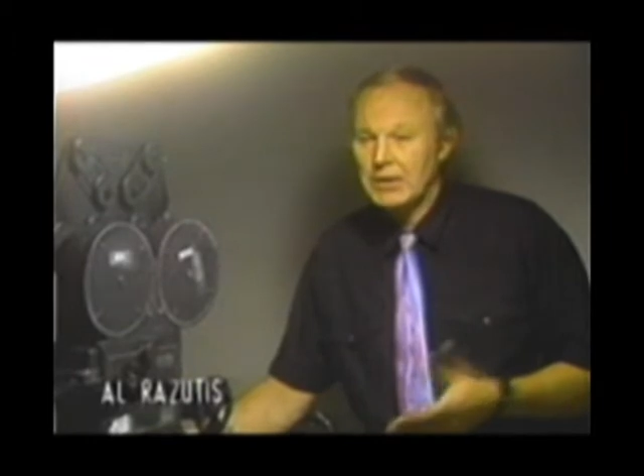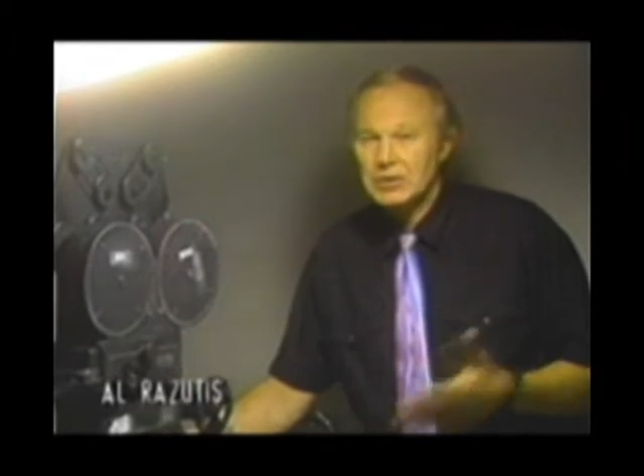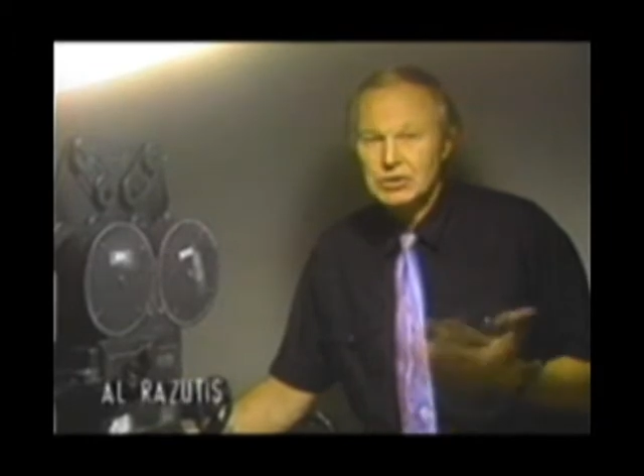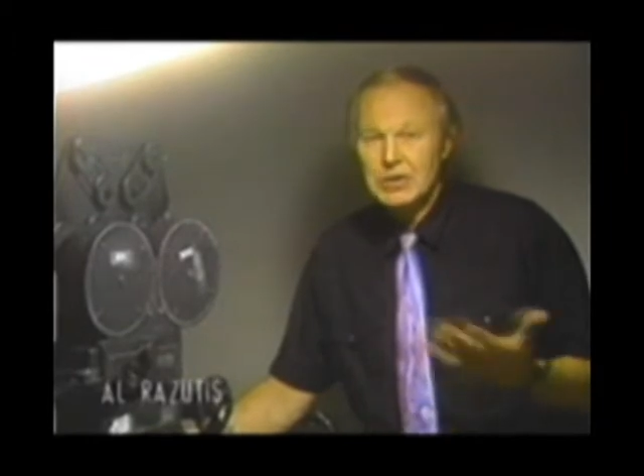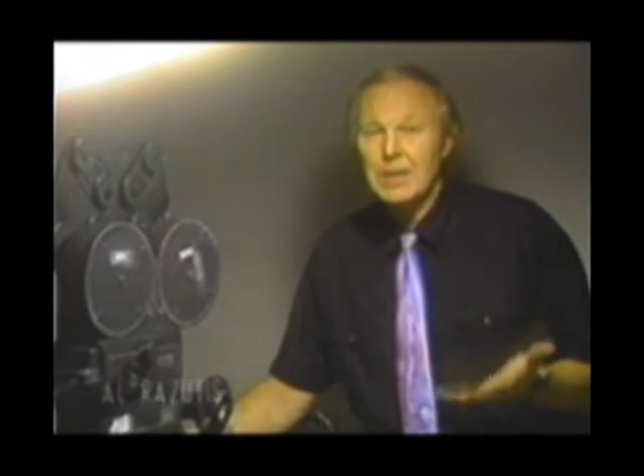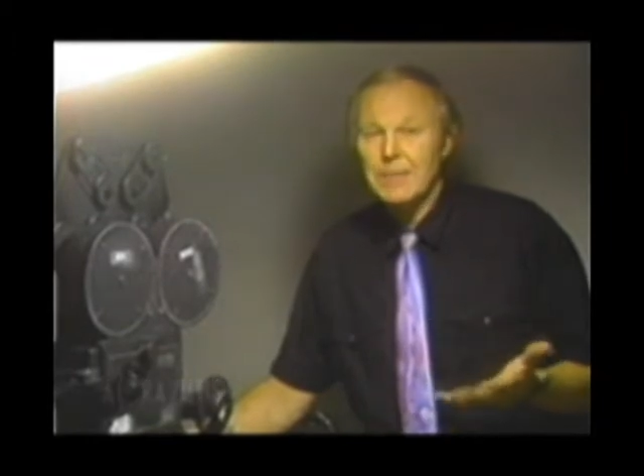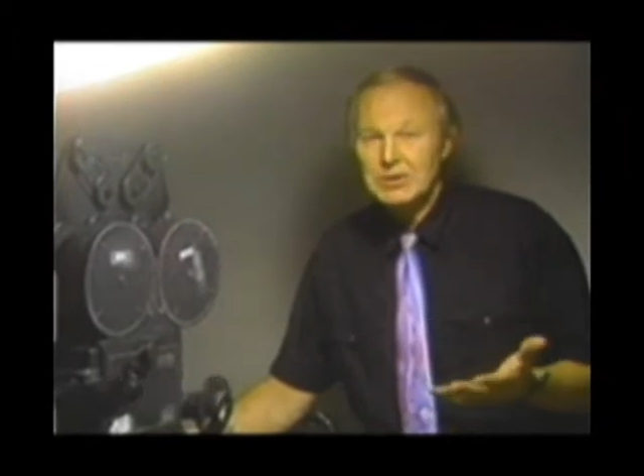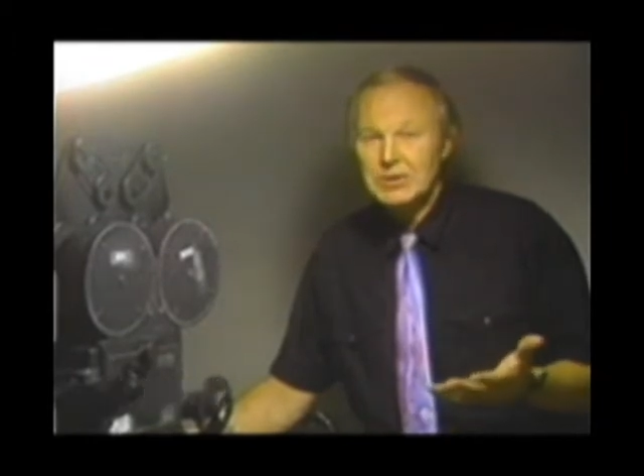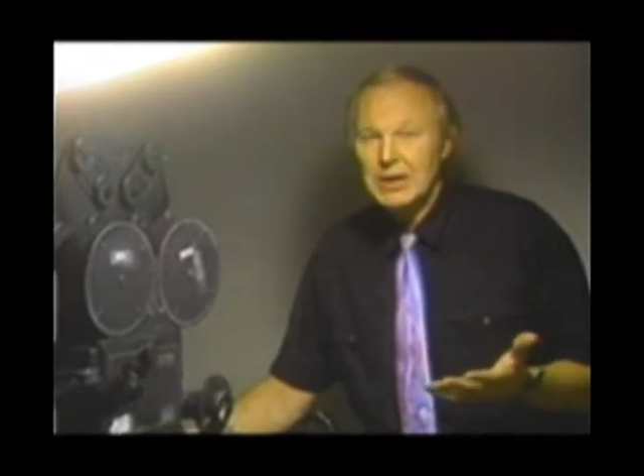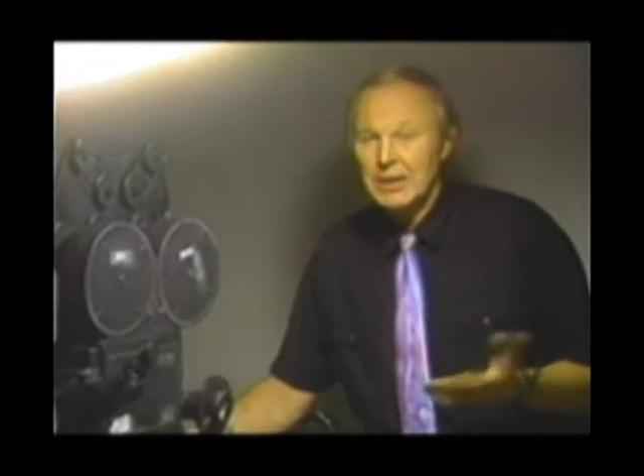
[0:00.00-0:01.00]
is
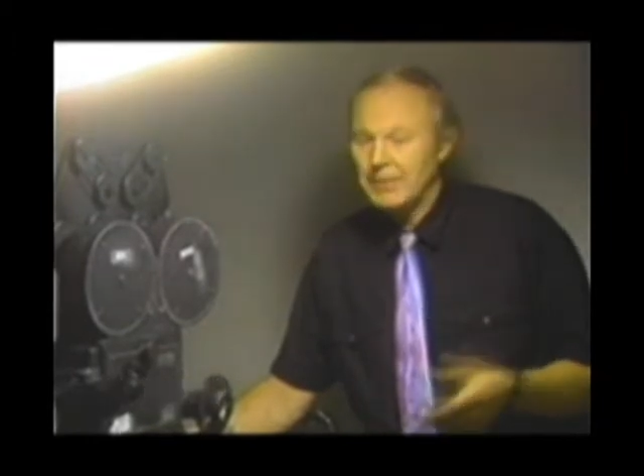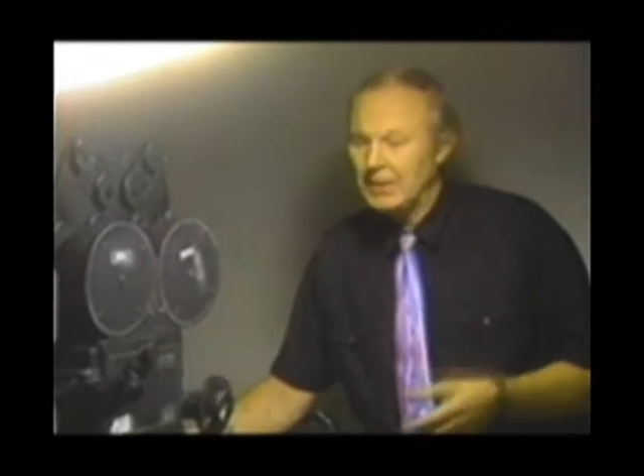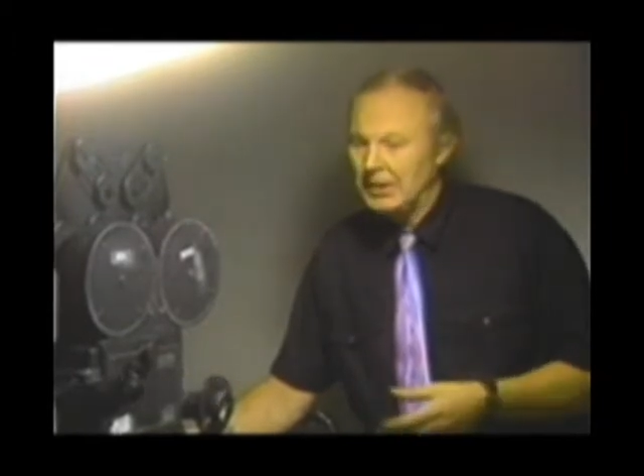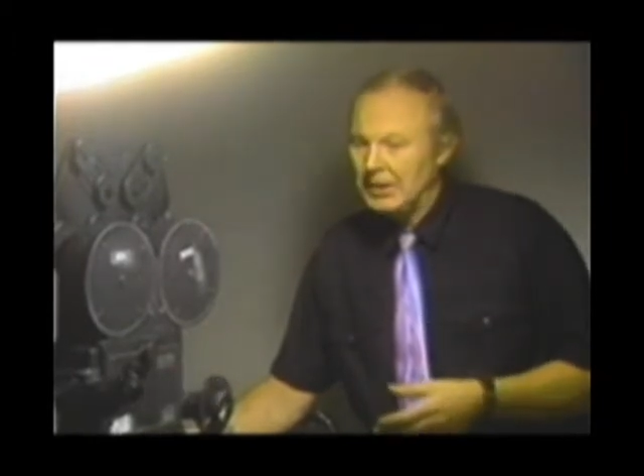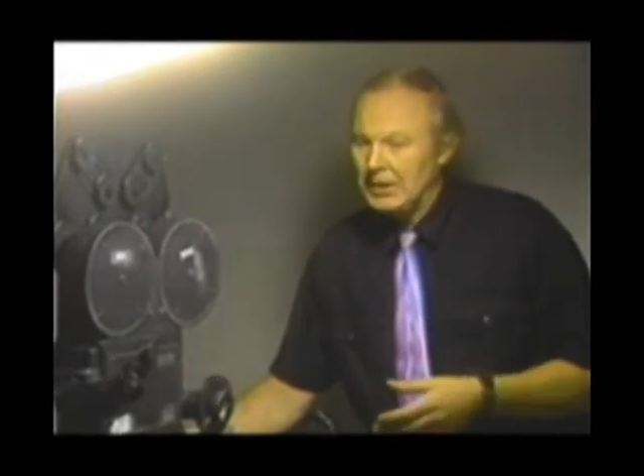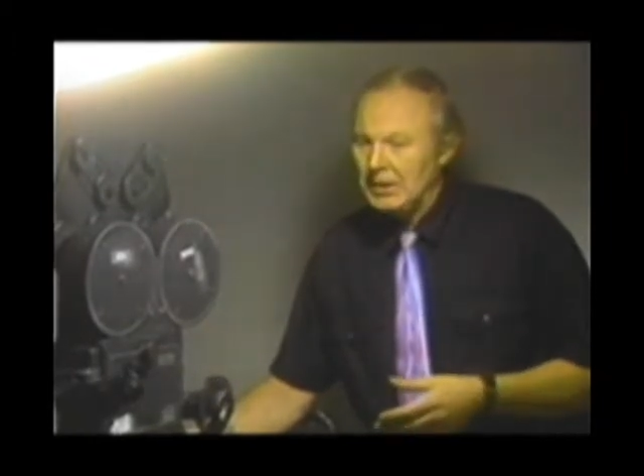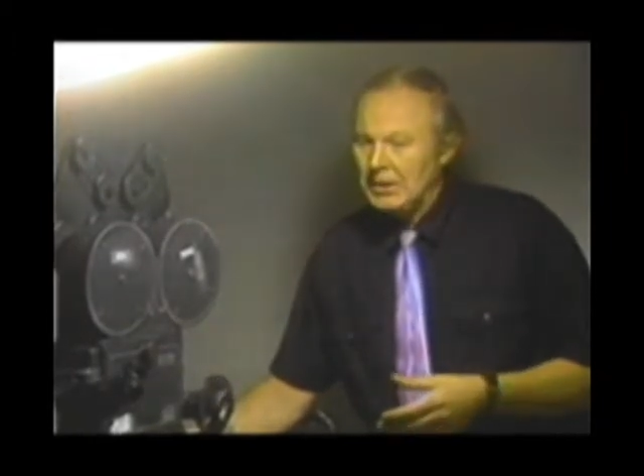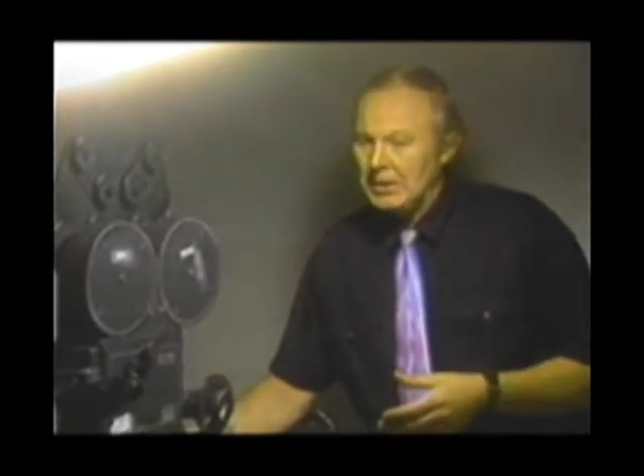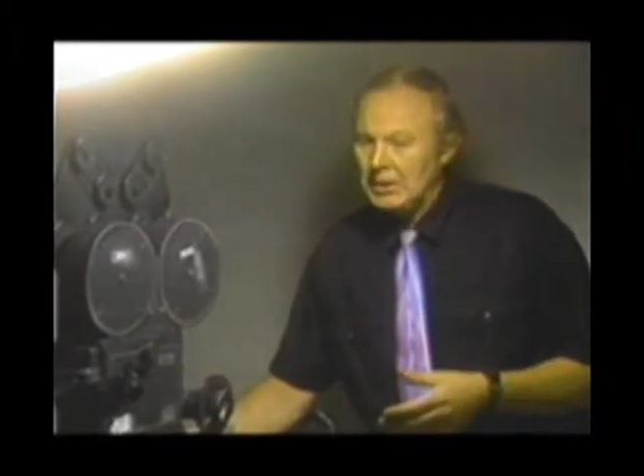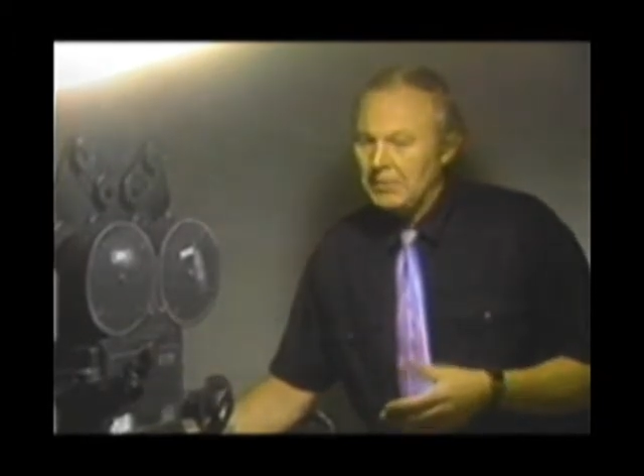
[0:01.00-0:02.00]
stopping time,
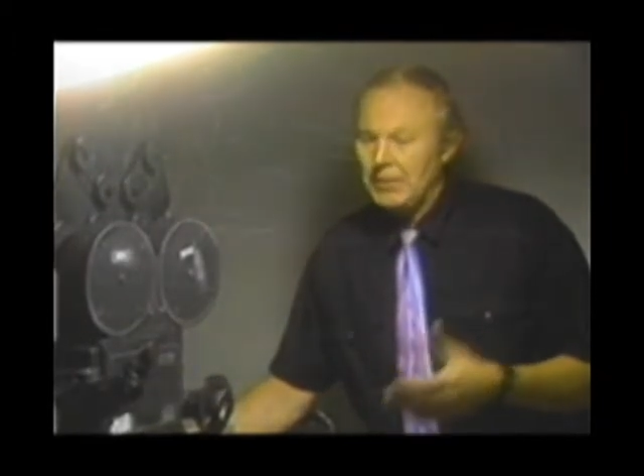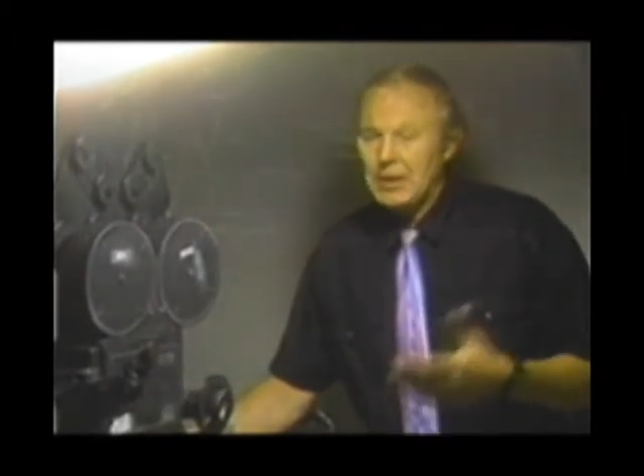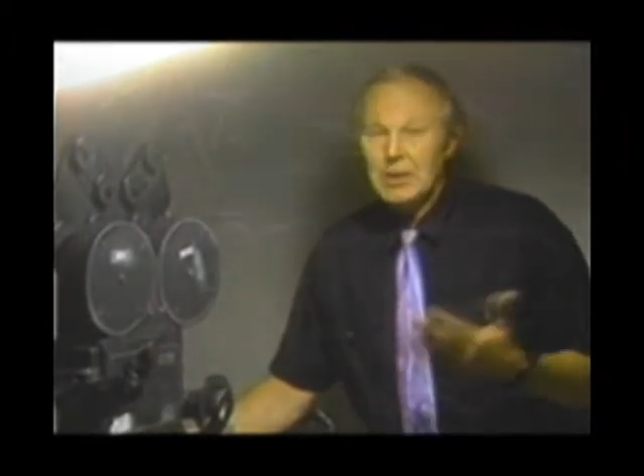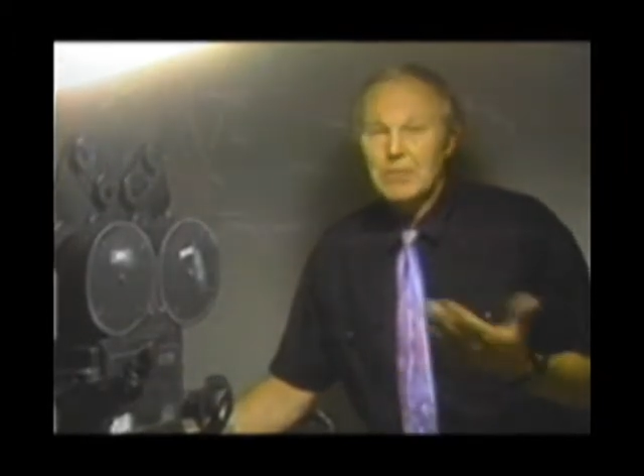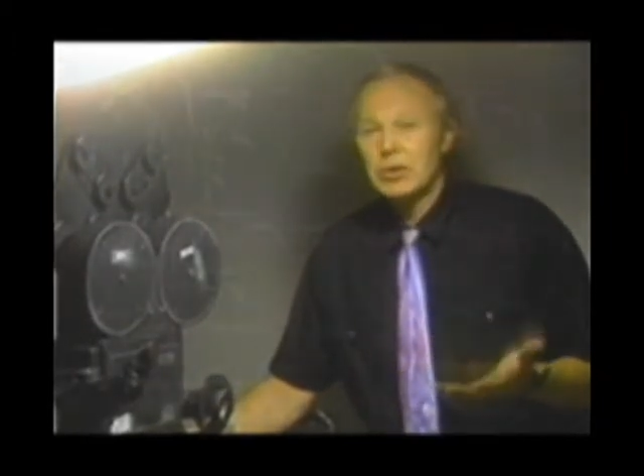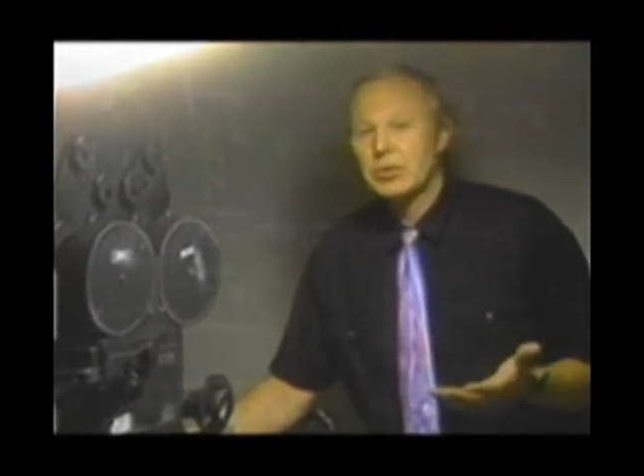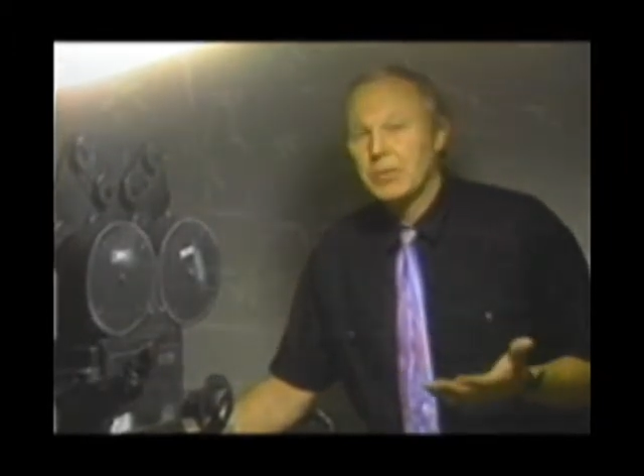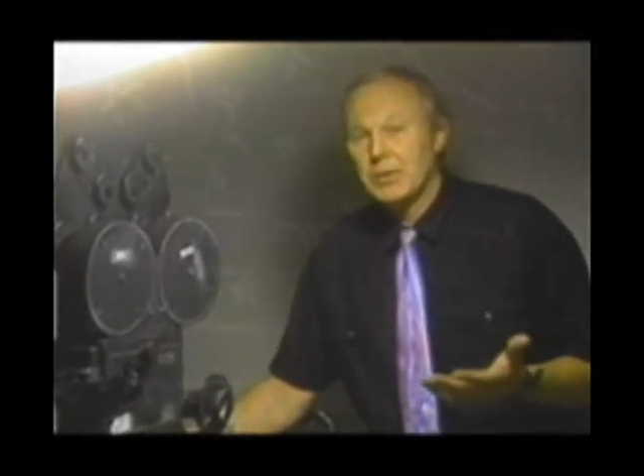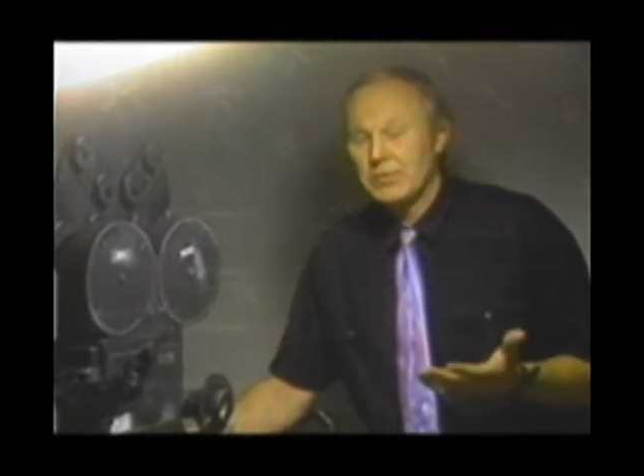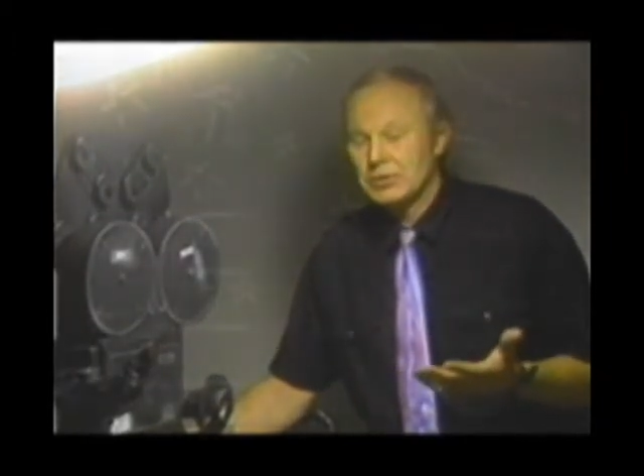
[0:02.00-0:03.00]
making
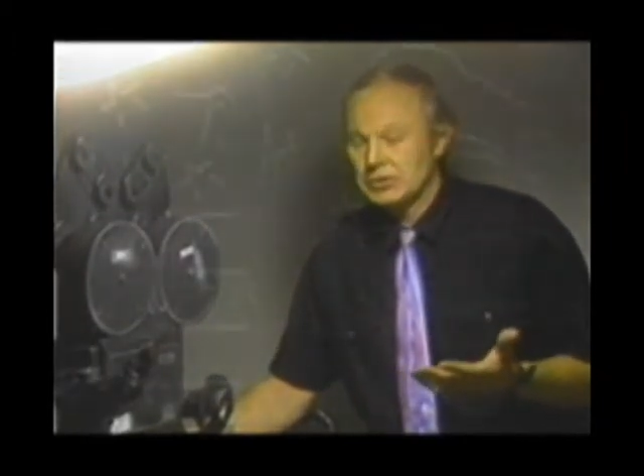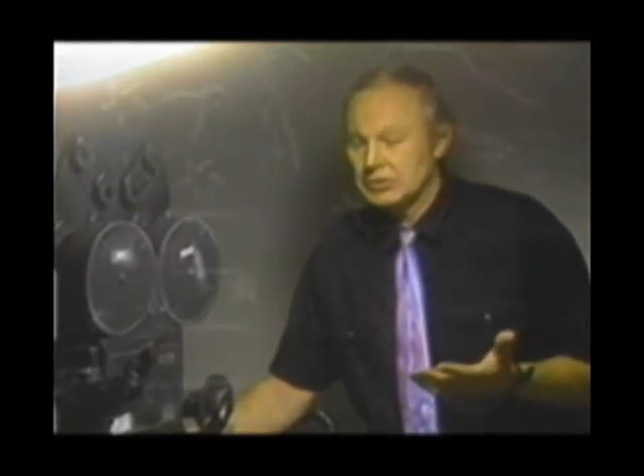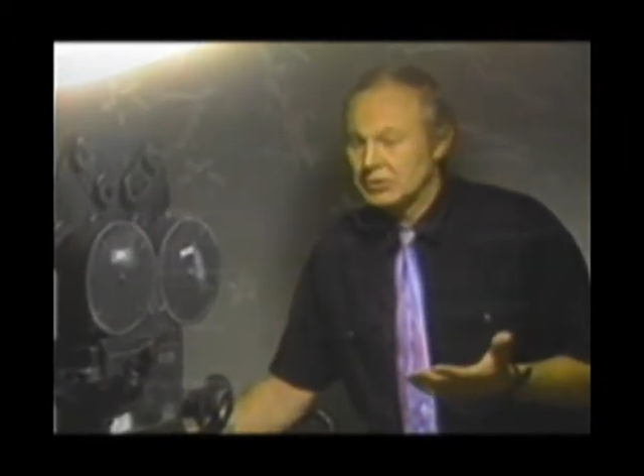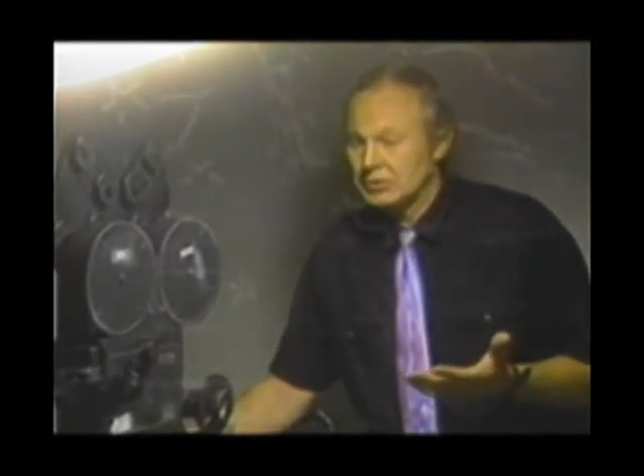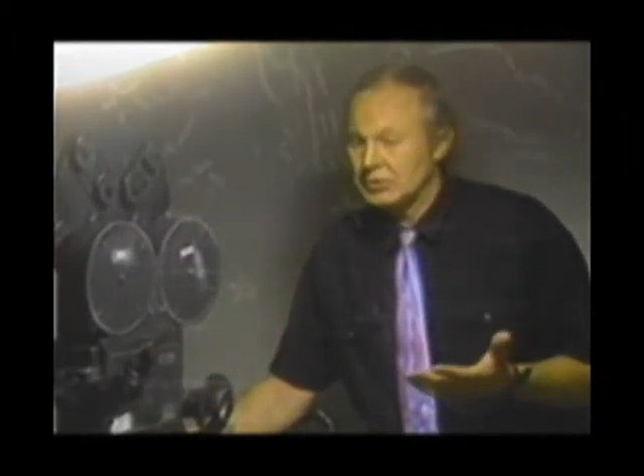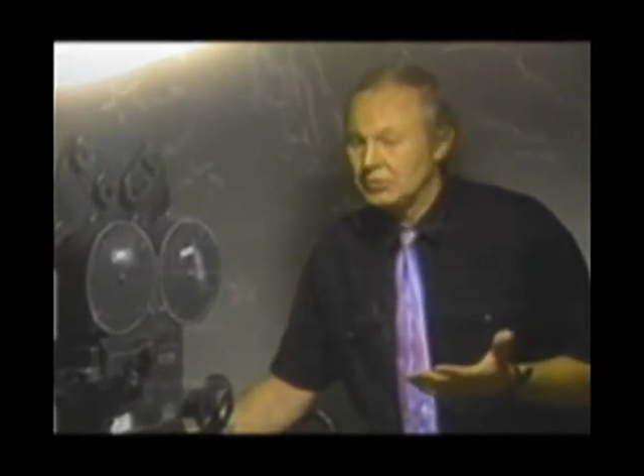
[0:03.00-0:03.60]
multiple images,